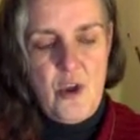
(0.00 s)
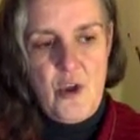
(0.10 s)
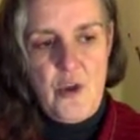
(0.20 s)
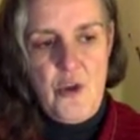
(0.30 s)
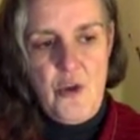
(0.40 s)

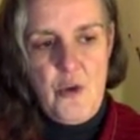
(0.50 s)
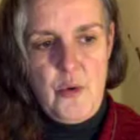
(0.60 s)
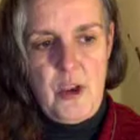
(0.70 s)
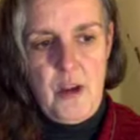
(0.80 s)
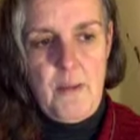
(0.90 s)
you
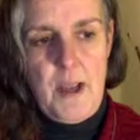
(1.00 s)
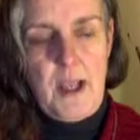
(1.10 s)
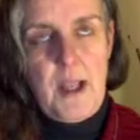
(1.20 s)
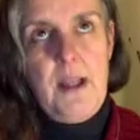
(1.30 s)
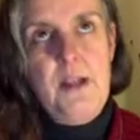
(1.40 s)
can make. And
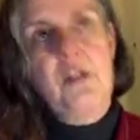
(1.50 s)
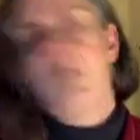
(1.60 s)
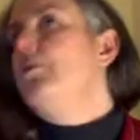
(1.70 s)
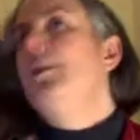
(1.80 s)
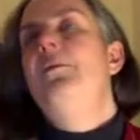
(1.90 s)
that just
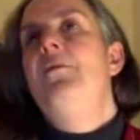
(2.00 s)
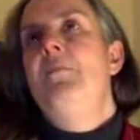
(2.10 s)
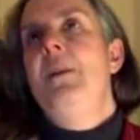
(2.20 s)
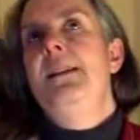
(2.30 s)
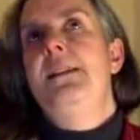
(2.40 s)
really
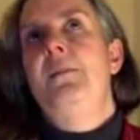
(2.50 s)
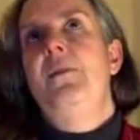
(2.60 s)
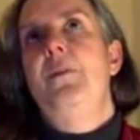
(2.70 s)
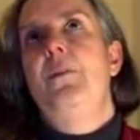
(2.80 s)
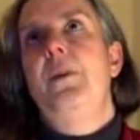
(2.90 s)
reminds me of a
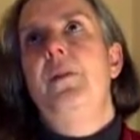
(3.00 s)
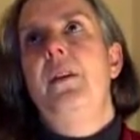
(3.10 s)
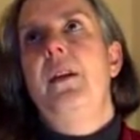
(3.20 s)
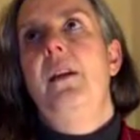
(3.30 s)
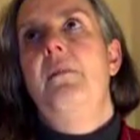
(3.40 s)
book that
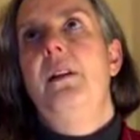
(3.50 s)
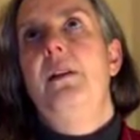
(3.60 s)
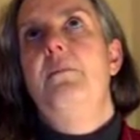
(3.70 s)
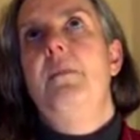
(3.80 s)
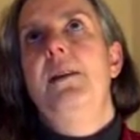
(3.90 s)
Caroline
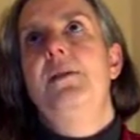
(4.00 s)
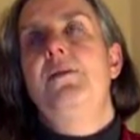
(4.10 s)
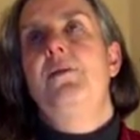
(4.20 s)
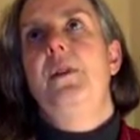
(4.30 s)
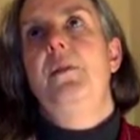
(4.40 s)
Nettle
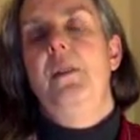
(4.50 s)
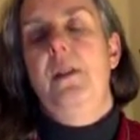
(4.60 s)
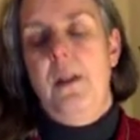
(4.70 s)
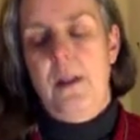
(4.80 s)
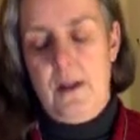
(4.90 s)
wrote,
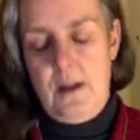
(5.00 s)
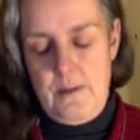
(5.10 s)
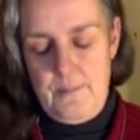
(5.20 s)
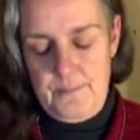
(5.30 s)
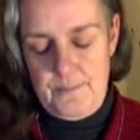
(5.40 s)

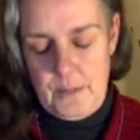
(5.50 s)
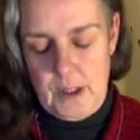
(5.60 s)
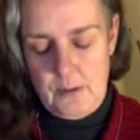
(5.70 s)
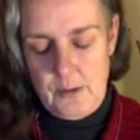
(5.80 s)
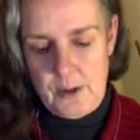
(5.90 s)

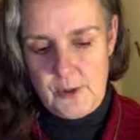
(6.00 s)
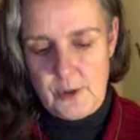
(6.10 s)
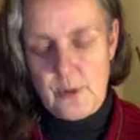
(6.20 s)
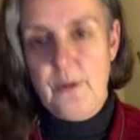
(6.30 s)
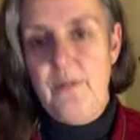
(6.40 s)
which was called
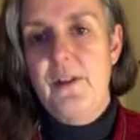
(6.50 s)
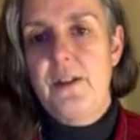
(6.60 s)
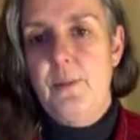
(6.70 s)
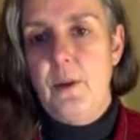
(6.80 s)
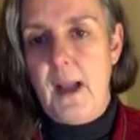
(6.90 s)
Invisible
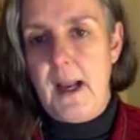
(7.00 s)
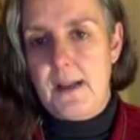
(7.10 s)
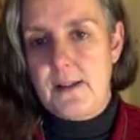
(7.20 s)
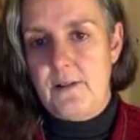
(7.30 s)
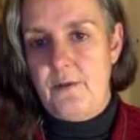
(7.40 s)
Acts
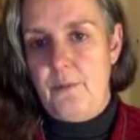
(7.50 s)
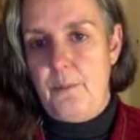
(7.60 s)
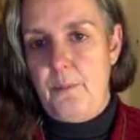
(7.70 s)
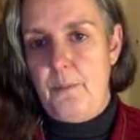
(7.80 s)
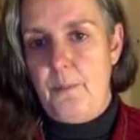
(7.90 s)
of
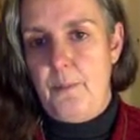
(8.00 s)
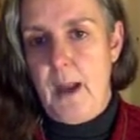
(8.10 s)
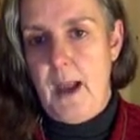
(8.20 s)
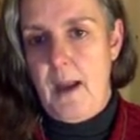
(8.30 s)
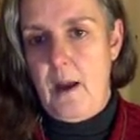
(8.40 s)

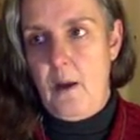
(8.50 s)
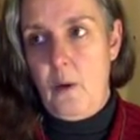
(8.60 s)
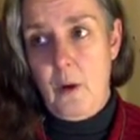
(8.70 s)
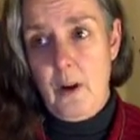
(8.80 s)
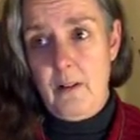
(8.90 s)

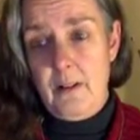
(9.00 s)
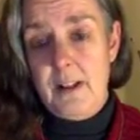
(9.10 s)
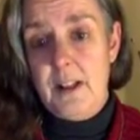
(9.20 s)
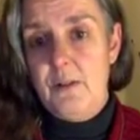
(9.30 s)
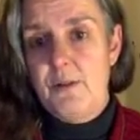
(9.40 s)
Power, I think it
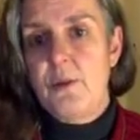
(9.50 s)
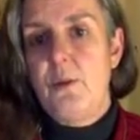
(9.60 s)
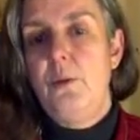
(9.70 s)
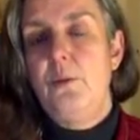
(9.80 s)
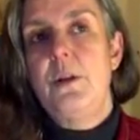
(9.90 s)
was
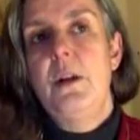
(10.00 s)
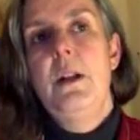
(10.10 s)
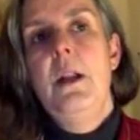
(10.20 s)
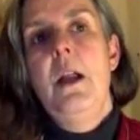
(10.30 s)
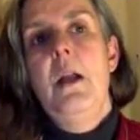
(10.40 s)
called.
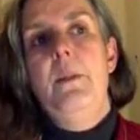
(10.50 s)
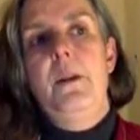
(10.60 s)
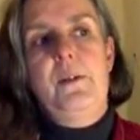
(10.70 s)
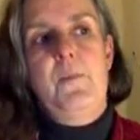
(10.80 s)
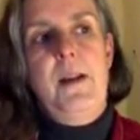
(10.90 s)
But it was
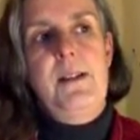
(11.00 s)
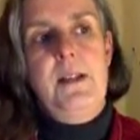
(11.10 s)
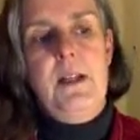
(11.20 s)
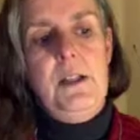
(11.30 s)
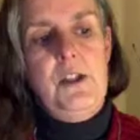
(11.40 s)
basically,
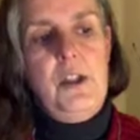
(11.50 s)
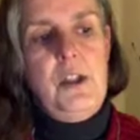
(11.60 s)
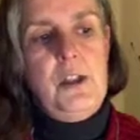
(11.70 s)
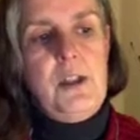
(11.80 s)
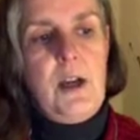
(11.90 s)
she just
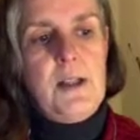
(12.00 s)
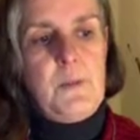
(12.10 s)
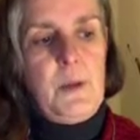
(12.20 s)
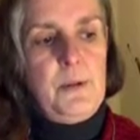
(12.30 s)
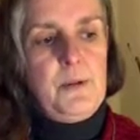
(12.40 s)
asked
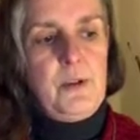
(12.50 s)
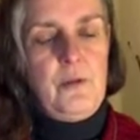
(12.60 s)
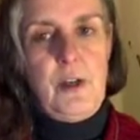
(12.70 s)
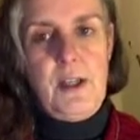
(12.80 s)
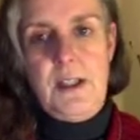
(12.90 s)
people to
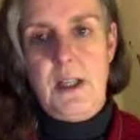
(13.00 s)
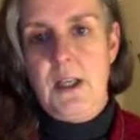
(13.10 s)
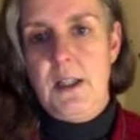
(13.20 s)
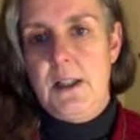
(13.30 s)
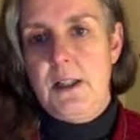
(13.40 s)
write in
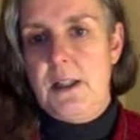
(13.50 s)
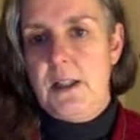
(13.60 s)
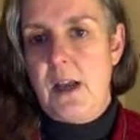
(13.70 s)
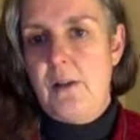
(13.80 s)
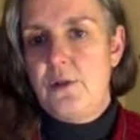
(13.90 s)
and
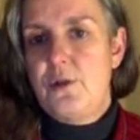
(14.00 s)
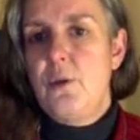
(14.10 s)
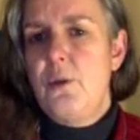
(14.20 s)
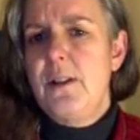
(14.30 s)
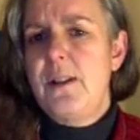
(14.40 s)
tell
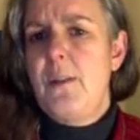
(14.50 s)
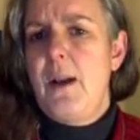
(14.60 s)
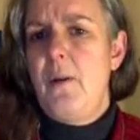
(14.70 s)
stories about